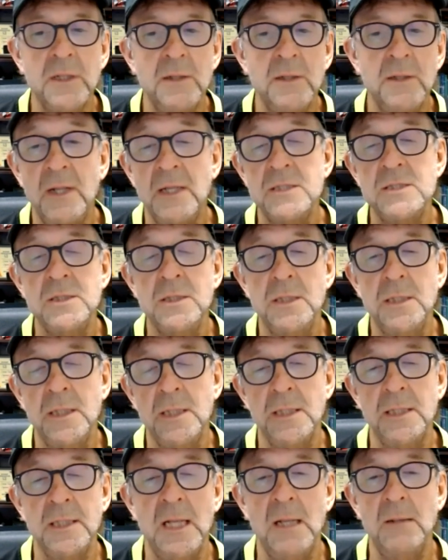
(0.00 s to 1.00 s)
that mention
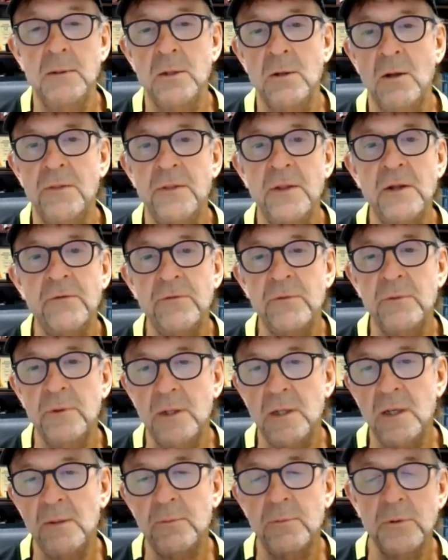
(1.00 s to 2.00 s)
his name. So I think from a
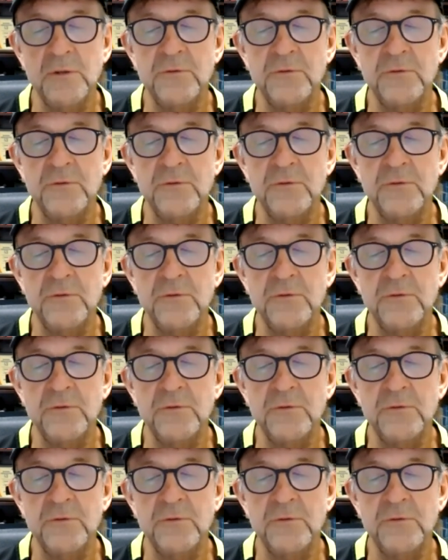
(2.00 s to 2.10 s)
couple